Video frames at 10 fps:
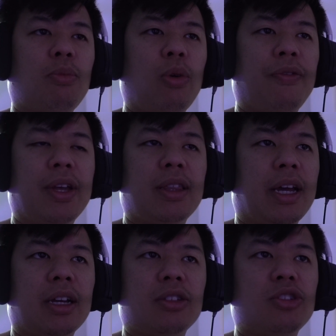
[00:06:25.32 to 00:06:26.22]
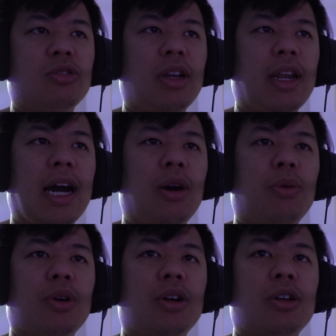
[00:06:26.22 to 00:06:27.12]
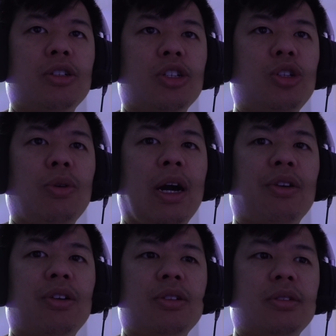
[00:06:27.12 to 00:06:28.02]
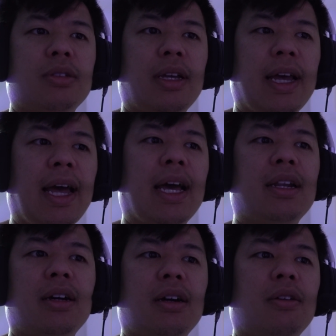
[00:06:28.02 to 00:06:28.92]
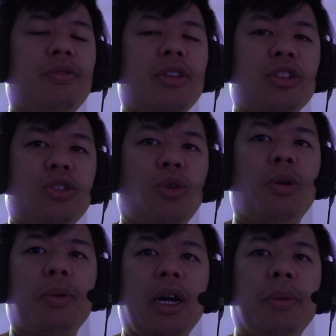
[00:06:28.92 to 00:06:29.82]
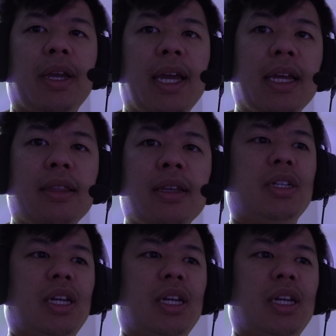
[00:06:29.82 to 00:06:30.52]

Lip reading: within like an hour to 2 hours ahead of the storm coming in,